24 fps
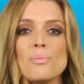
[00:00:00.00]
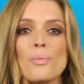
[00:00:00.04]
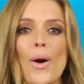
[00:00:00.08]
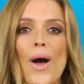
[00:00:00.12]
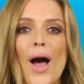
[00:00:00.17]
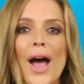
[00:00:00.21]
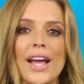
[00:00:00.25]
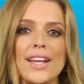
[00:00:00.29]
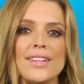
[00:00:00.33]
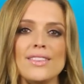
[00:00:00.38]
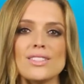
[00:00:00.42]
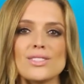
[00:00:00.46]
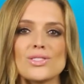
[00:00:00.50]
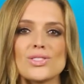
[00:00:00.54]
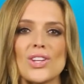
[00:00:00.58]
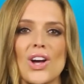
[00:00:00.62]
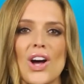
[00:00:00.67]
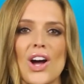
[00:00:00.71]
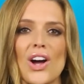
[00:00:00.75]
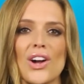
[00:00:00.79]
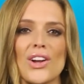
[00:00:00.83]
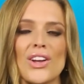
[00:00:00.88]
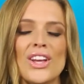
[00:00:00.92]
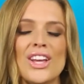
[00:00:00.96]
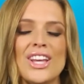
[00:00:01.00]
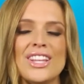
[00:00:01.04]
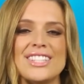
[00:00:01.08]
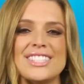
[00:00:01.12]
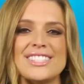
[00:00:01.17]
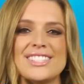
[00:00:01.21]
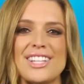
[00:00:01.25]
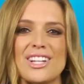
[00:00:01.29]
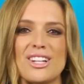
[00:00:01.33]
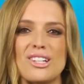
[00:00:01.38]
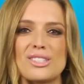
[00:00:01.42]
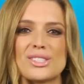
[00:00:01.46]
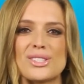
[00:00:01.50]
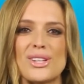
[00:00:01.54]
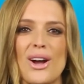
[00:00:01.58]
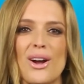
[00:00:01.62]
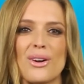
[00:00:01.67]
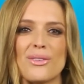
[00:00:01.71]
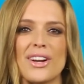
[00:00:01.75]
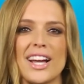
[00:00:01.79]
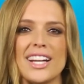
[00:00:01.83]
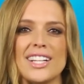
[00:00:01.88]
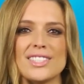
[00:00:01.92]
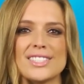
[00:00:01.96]
behind the song, the
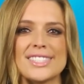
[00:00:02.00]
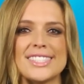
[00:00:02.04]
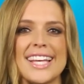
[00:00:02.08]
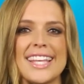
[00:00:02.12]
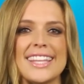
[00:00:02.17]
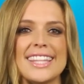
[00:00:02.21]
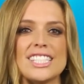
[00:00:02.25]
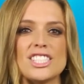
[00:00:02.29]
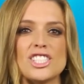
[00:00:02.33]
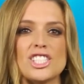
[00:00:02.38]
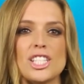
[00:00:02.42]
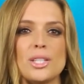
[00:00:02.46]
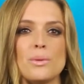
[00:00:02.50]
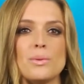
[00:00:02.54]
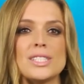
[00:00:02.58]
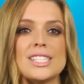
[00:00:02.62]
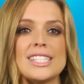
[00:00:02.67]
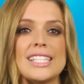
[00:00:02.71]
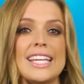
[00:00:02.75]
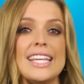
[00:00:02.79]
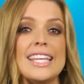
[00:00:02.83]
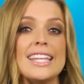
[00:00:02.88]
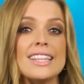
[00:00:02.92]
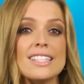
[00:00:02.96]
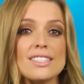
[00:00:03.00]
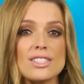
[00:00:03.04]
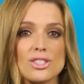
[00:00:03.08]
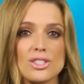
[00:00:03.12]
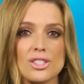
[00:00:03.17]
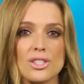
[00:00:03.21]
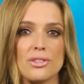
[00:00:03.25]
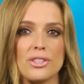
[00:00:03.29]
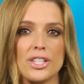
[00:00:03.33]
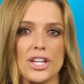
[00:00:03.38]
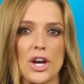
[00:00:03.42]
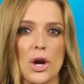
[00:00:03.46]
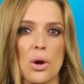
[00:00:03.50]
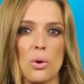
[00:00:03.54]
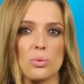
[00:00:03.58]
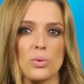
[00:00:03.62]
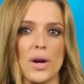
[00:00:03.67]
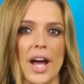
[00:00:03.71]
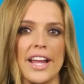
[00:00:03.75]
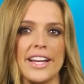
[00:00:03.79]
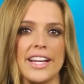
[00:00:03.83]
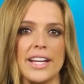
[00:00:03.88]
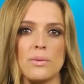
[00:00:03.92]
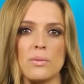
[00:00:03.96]
singer-songwriter said that she was in the studio
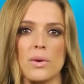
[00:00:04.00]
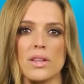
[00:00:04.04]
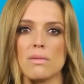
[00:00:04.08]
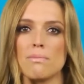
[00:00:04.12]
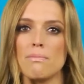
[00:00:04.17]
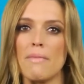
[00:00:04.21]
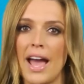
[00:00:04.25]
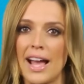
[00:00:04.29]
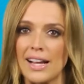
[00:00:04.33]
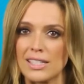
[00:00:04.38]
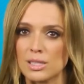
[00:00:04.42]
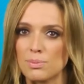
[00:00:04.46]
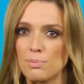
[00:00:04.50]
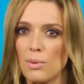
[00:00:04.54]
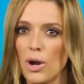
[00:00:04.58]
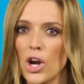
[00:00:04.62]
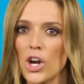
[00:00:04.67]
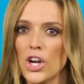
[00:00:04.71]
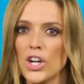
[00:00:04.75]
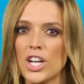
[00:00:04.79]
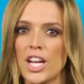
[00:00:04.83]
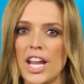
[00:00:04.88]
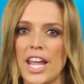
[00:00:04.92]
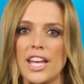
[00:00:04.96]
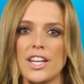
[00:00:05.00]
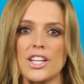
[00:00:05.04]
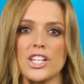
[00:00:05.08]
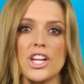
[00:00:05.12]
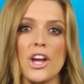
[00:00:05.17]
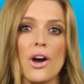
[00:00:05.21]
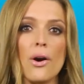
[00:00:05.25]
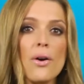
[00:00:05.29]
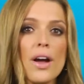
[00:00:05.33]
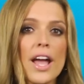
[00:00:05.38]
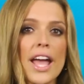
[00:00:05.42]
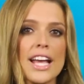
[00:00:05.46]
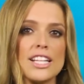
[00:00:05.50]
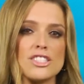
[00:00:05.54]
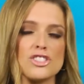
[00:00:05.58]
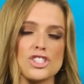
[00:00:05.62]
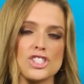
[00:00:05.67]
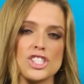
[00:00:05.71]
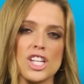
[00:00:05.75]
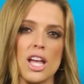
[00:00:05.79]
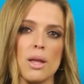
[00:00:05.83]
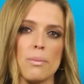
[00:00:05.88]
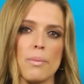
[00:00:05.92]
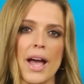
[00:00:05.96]
writing with Max Martin and Johan
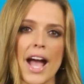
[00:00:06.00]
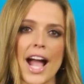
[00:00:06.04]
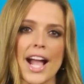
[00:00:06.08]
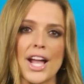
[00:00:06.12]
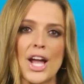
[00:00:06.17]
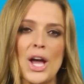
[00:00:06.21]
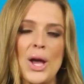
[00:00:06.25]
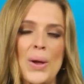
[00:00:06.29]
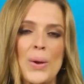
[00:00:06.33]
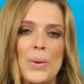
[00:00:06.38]
Shellback